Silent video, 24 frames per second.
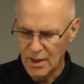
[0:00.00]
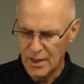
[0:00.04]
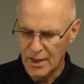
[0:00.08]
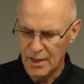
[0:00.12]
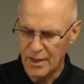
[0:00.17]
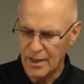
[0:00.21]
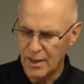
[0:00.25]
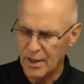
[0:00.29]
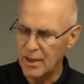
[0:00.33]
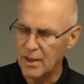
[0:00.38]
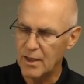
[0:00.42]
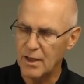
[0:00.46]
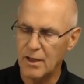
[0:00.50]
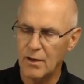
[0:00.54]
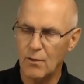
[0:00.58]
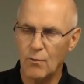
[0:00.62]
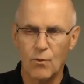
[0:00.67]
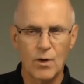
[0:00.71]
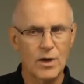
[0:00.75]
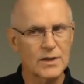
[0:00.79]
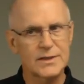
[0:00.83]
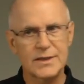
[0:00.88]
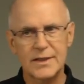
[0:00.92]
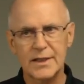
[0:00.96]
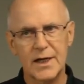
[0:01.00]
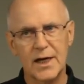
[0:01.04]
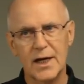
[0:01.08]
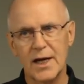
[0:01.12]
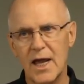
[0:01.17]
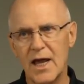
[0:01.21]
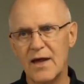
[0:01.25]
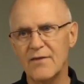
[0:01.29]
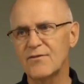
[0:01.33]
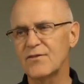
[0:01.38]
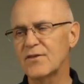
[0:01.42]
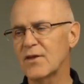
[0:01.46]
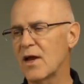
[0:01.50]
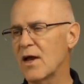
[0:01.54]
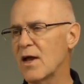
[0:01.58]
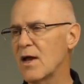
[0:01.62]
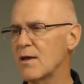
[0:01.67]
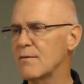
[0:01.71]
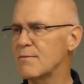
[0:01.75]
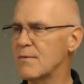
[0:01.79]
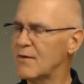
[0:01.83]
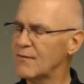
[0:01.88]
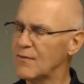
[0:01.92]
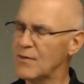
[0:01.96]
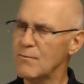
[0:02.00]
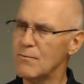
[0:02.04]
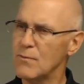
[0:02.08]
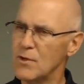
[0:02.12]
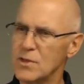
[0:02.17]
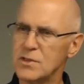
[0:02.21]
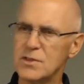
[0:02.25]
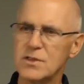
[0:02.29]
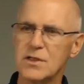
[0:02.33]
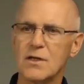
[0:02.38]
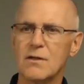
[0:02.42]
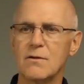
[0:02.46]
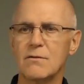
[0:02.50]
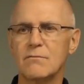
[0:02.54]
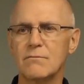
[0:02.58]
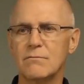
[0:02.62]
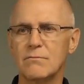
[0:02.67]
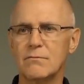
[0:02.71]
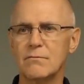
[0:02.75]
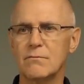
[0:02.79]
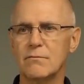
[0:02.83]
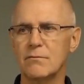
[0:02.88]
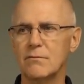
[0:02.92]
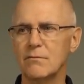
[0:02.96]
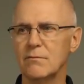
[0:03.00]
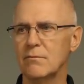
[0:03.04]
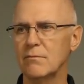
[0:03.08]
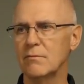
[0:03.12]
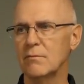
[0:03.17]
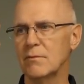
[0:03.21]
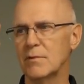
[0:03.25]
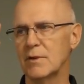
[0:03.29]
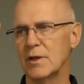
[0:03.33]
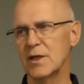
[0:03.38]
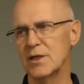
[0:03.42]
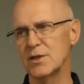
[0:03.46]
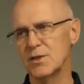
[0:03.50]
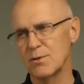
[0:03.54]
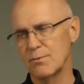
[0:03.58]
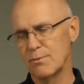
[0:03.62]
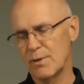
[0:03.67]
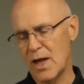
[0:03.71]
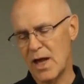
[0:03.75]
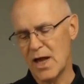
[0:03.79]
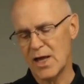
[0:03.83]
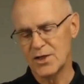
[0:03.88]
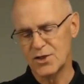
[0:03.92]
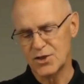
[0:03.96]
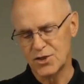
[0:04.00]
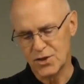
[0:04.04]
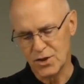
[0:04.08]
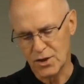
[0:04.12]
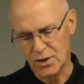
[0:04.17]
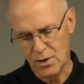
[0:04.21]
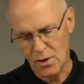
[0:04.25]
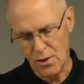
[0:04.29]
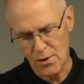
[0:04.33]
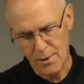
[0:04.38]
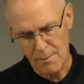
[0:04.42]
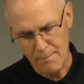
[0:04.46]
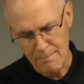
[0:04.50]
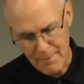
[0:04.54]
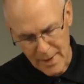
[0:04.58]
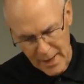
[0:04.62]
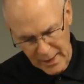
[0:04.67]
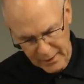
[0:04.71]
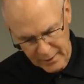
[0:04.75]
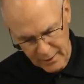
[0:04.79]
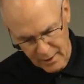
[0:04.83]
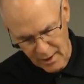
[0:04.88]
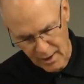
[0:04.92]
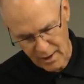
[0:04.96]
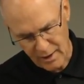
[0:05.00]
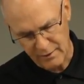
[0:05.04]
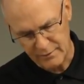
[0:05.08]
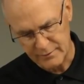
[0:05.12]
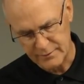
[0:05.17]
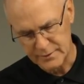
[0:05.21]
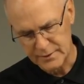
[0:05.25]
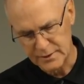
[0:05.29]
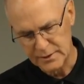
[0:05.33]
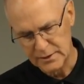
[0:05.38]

Once in a lifetime, every Muslim is obliged to go to Mecca